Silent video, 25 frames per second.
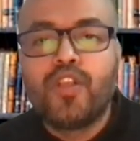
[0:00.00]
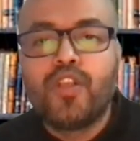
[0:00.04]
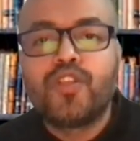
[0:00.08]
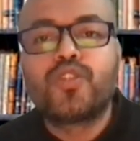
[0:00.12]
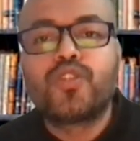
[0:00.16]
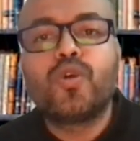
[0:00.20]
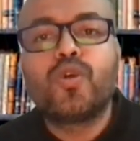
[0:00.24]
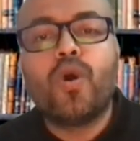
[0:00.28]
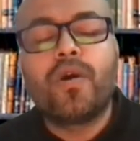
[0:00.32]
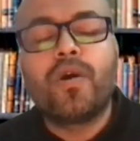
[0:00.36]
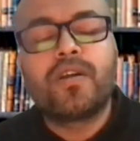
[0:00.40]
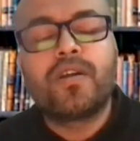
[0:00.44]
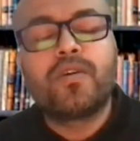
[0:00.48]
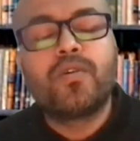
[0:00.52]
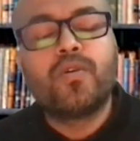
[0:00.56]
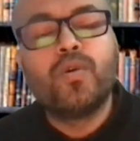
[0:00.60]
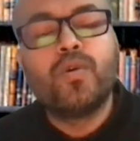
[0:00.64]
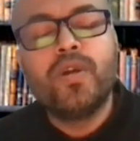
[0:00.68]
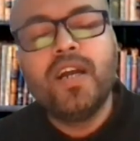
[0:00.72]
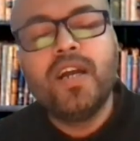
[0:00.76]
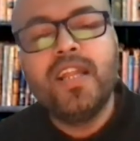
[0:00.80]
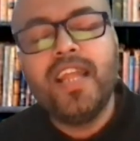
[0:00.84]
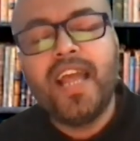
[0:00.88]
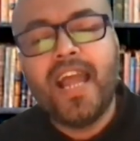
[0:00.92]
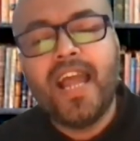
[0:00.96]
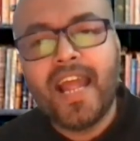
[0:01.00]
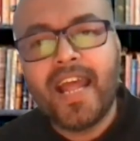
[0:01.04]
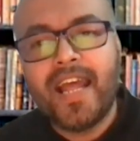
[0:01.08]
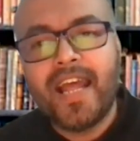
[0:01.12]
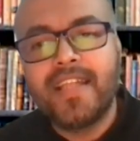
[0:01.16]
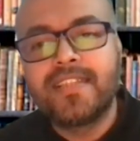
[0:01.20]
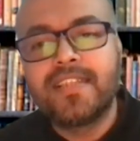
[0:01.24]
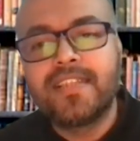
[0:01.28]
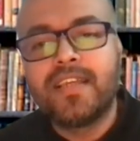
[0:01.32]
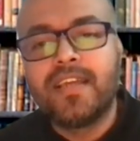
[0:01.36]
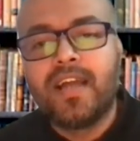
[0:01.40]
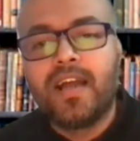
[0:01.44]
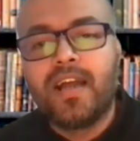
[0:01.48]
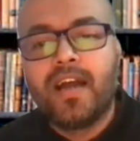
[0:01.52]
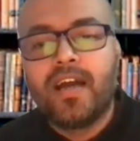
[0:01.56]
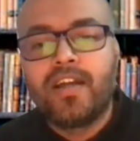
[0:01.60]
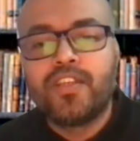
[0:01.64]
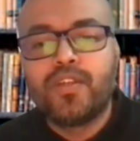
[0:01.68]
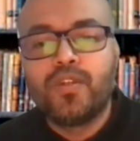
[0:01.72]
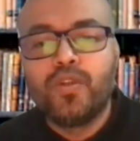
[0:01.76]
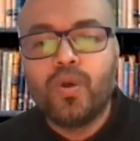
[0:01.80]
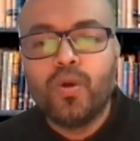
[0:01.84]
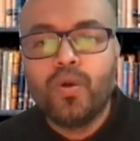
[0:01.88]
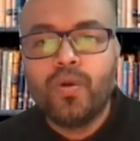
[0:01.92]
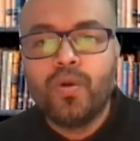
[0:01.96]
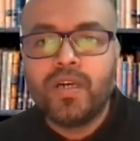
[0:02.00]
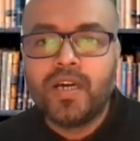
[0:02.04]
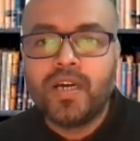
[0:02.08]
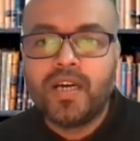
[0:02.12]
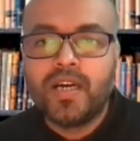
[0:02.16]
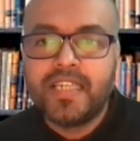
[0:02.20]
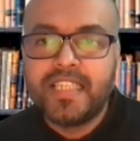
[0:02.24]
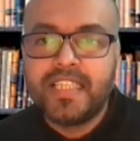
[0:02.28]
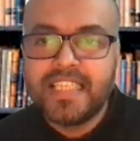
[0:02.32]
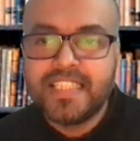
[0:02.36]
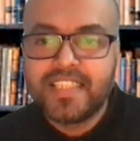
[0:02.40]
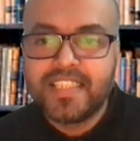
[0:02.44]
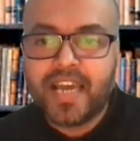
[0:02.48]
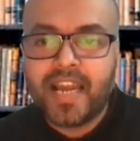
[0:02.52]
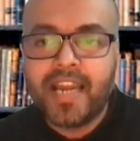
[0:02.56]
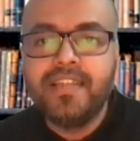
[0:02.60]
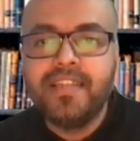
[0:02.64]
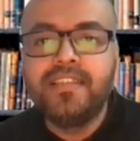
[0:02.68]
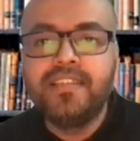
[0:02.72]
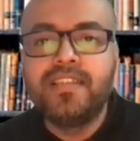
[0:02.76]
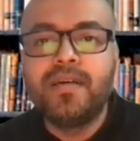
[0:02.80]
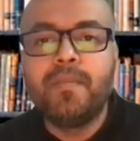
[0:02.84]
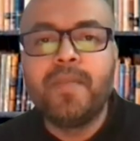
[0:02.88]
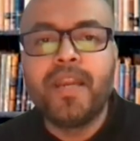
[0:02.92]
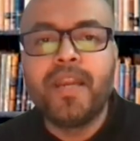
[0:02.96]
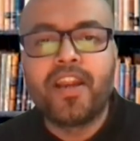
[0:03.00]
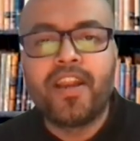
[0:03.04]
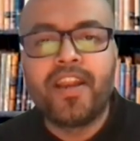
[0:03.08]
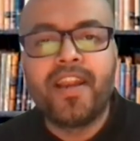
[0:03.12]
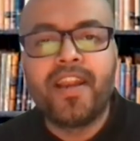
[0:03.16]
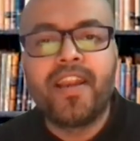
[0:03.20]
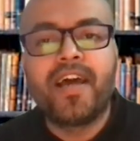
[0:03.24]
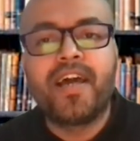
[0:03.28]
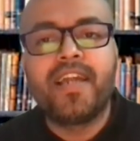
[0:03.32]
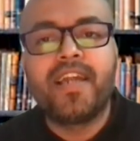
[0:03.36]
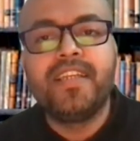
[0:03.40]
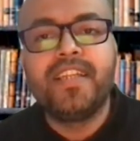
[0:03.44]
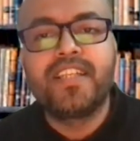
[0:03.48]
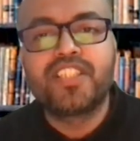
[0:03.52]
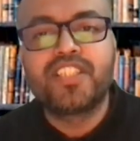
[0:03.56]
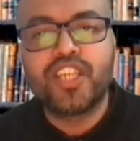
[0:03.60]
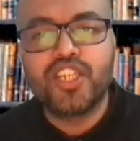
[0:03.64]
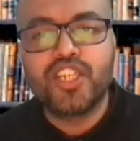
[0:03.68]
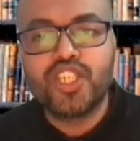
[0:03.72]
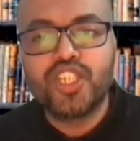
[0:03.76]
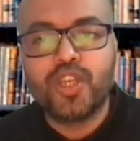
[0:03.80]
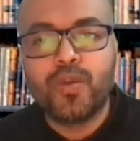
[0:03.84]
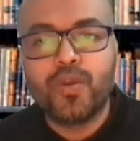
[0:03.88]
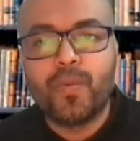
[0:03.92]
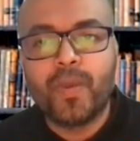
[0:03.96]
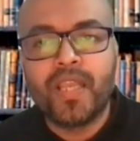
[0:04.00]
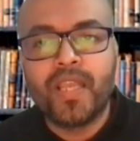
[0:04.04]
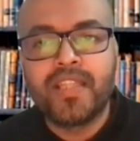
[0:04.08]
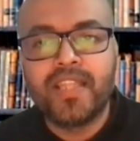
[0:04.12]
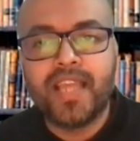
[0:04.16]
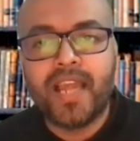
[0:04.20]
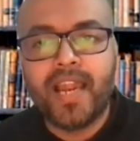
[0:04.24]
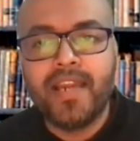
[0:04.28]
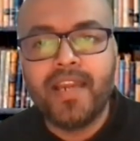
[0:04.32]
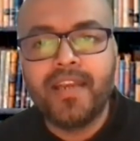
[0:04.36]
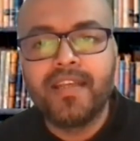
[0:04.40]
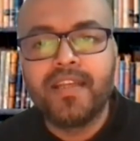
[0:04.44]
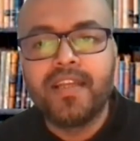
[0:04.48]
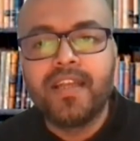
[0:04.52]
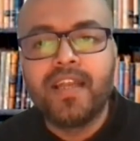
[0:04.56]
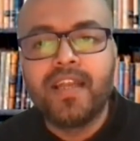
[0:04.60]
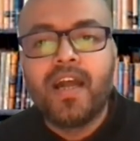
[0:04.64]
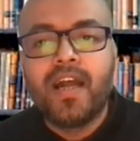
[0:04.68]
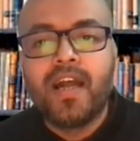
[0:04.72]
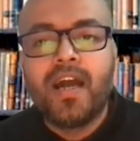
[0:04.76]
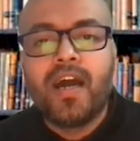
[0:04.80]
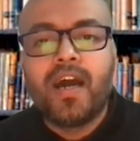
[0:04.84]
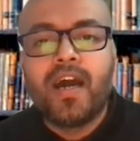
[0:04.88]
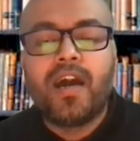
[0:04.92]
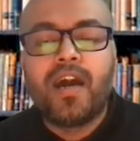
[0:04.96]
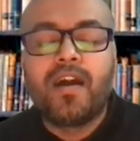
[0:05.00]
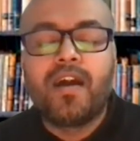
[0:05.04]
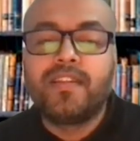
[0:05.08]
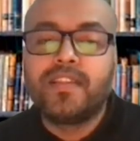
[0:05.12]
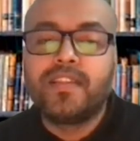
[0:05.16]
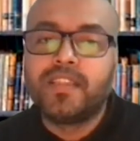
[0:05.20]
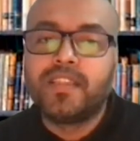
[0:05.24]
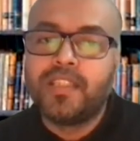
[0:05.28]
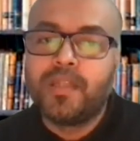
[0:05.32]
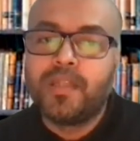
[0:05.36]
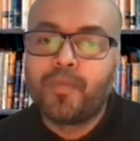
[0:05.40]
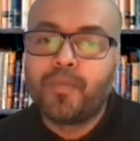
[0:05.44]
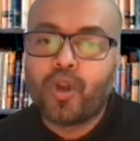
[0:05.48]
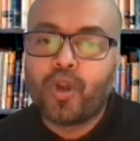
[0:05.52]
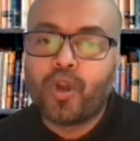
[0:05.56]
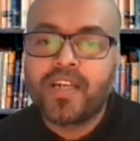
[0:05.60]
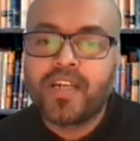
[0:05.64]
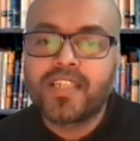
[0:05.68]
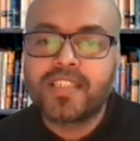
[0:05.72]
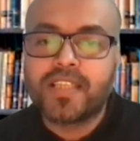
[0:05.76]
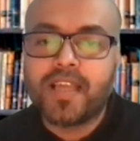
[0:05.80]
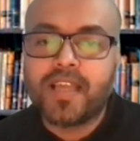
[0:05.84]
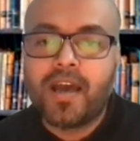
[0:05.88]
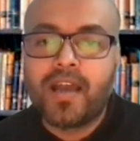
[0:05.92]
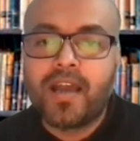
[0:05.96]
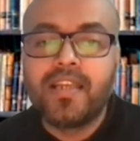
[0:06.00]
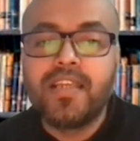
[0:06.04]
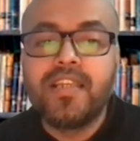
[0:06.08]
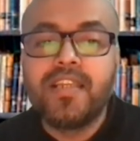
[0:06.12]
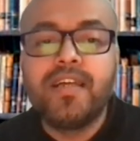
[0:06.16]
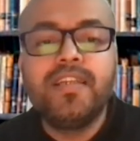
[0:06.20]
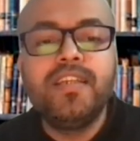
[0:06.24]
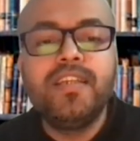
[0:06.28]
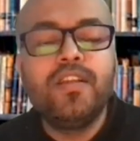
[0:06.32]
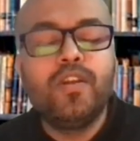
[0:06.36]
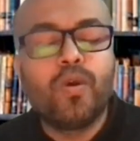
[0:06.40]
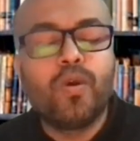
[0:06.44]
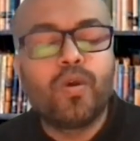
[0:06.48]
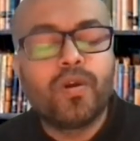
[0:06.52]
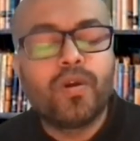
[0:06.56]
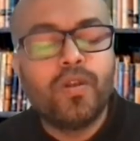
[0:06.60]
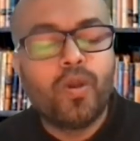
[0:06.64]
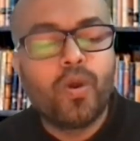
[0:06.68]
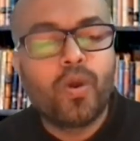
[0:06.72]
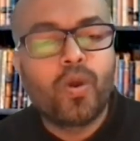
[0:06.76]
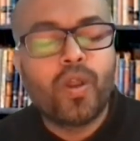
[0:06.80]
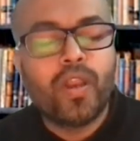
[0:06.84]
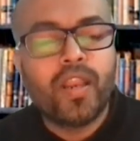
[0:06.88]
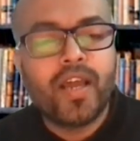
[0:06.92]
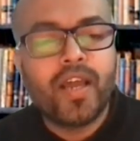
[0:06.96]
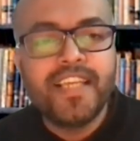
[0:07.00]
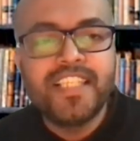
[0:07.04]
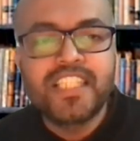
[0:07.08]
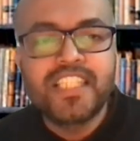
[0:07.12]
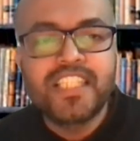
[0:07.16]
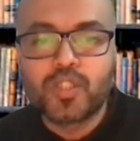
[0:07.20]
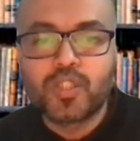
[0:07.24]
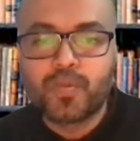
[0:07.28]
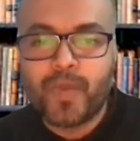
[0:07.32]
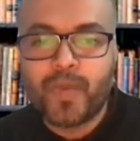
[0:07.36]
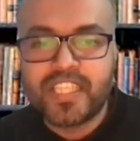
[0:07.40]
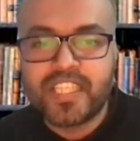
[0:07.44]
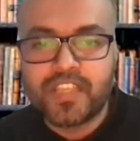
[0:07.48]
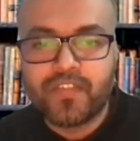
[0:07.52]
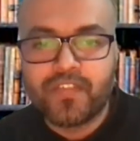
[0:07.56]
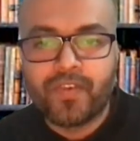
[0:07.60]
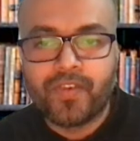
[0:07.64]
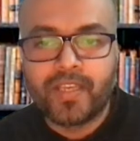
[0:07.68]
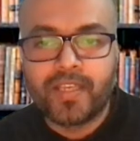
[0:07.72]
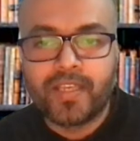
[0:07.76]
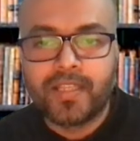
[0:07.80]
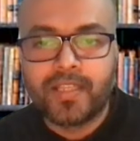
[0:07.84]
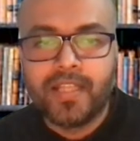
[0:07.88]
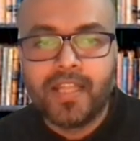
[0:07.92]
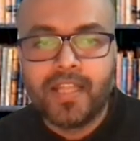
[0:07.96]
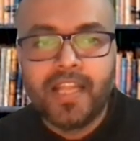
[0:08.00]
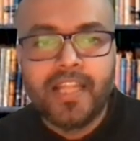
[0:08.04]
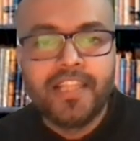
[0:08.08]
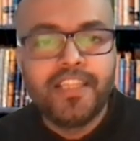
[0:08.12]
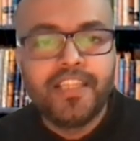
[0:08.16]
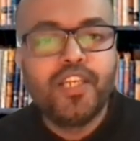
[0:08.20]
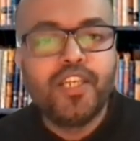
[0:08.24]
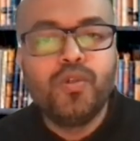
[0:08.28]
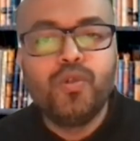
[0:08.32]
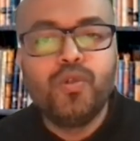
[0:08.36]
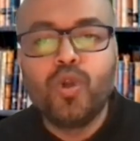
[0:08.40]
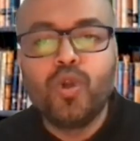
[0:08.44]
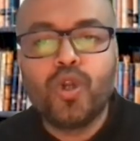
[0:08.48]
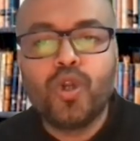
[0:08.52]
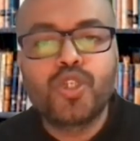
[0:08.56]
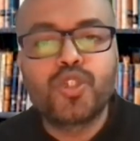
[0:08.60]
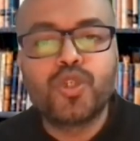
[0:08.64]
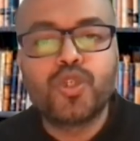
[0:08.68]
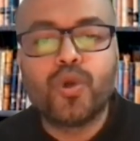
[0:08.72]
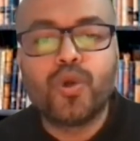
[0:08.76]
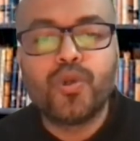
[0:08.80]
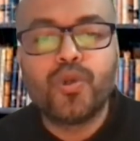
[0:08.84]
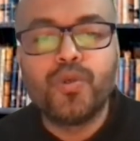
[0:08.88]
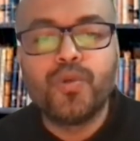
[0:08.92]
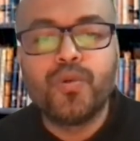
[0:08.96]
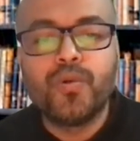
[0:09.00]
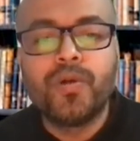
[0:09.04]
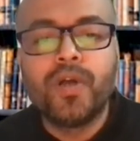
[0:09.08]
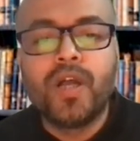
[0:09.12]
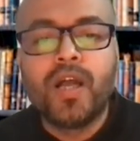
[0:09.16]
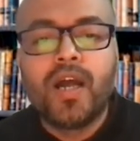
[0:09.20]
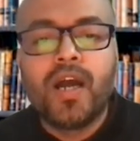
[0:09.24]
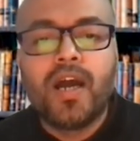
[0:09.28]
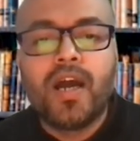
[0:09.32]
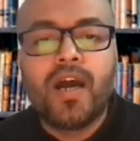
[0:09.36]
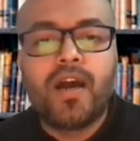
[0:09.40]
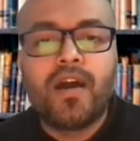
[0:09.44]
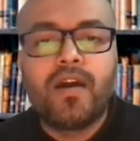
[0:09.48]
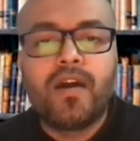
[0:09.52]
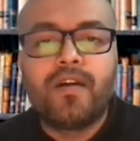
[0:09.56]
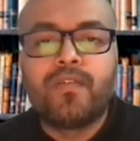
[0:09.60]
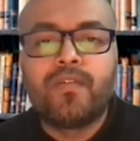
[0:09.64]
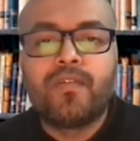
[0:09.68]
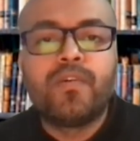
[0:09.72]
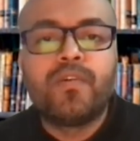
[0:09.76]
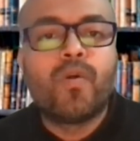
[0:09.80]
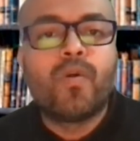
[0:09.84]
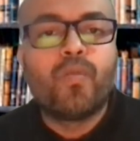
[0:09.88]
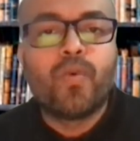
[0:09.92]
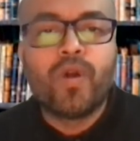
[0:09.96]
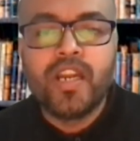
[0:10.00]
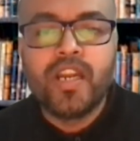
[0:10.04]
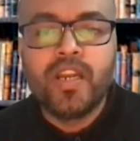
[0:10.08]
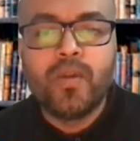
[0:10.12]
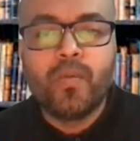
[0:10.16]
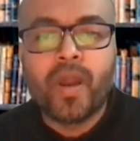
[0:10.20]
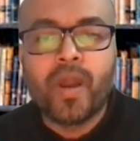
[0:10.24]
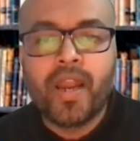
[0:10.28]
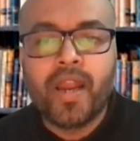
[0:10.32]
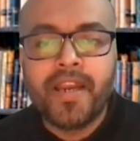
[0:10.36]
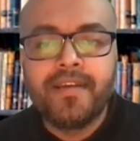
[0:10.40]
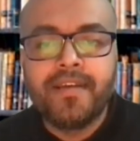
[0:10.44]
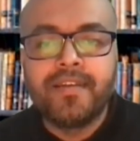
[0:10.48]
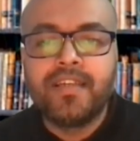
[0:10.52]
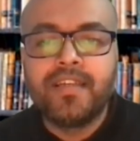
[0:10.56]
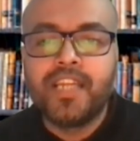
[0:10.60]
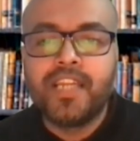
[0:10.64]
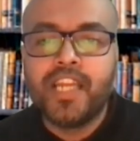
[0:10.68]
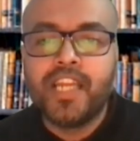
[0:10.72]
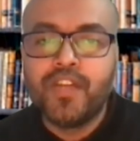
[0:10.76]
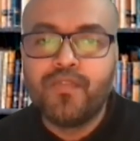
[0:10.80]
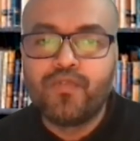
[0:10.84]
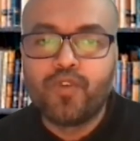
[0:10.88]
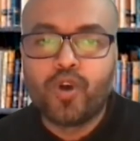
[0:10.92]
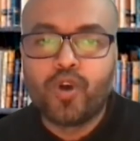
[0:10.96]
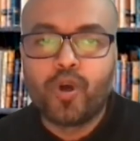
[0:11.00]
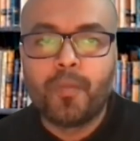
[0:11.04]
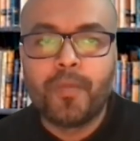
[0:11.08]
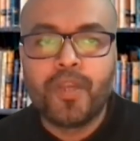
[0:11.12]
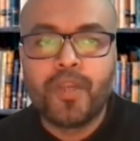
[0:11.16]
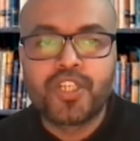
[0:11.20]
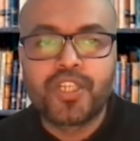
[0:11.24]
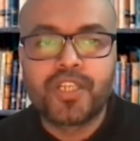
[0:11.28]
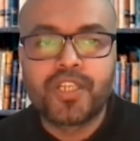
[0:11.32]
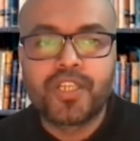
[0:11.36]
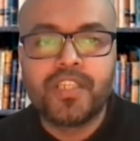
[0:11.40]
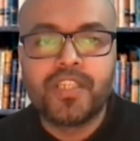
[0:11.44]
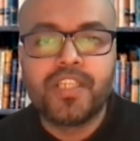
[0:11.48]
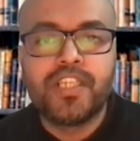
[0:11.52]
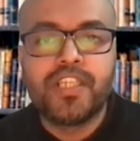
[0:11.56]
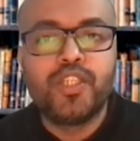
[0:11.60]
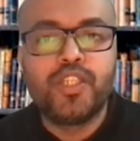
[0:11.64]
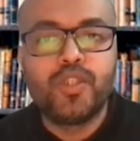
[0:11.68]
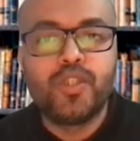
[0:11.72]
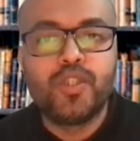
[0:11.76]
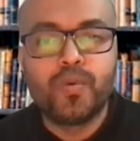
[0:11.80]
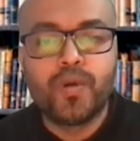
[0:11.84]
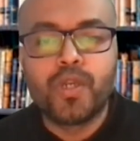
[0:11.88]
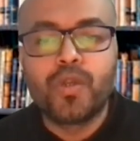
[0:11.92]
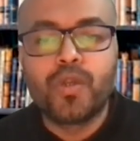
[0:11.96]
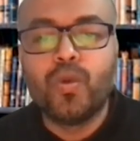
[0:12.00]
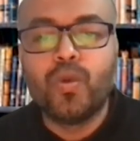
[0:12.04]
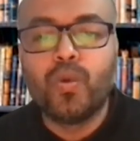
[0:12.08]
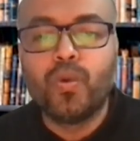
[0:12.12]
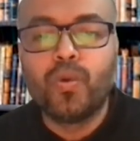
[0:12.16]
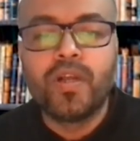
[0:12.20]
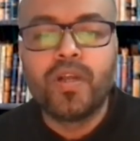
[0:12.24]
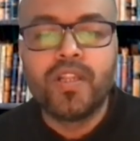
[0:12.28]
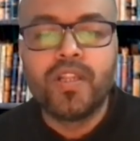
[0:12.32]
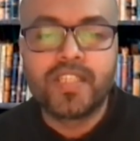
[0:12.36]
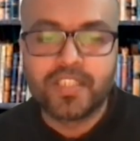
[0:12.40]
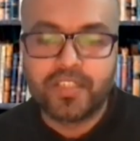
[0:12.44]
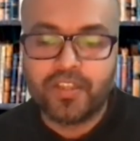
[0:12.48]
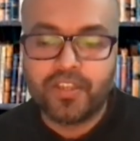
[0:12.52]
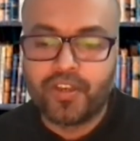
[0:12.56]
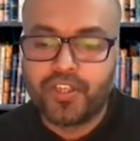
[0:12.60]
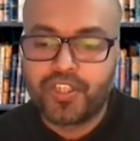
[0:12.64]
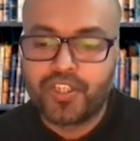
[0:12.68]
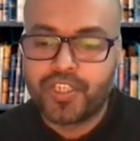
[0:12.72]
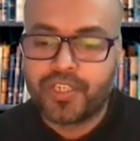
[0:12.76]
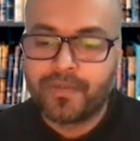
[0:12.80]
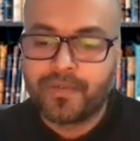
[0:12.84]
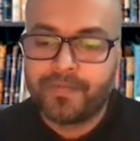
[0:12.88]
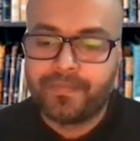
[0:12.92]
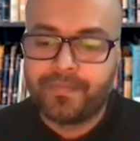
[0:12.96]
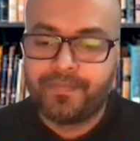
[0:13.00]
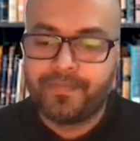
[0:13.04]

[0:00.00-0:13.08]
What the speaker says: So Google has, designed the metadata in such a way that the products are really localized specific. They do not show you worldwide information in your Google search.